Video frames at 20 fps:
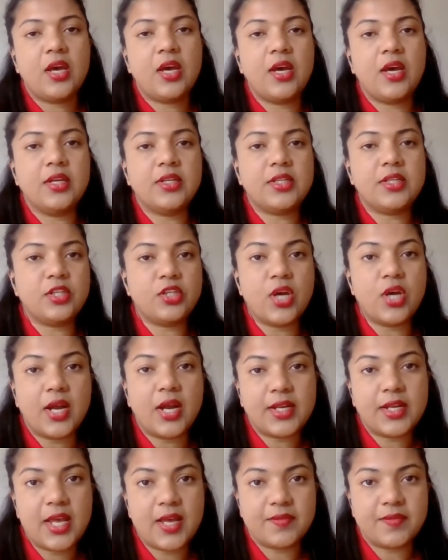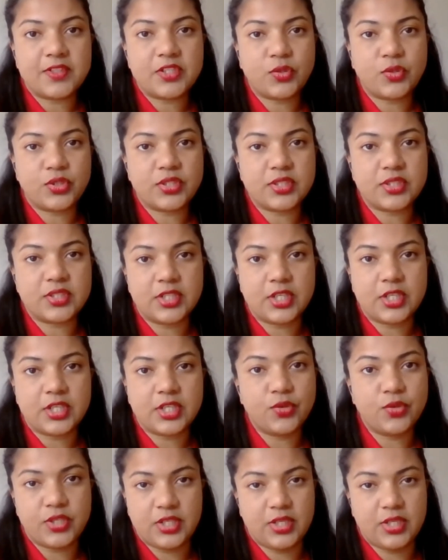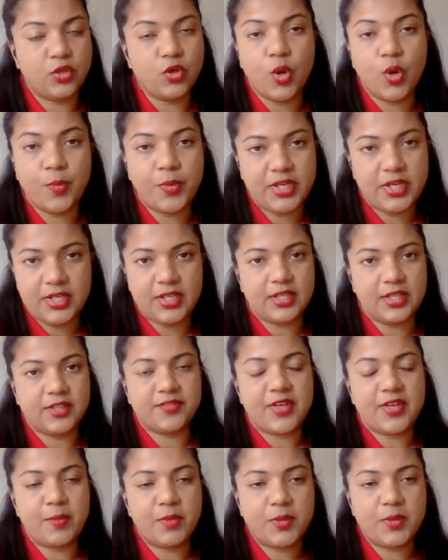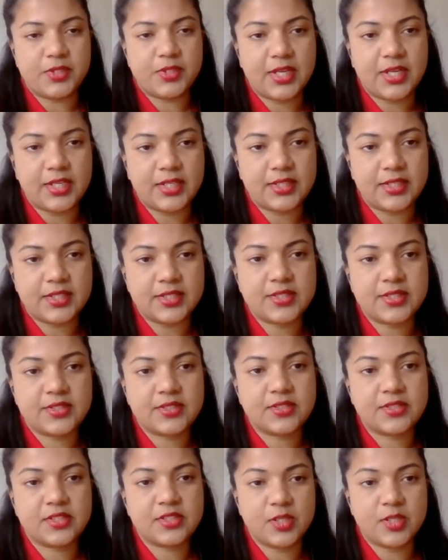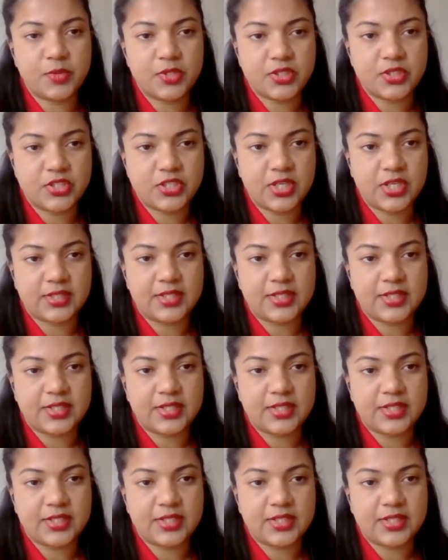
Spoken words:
did not have a social security, nobody in the family was getting this stimulus check.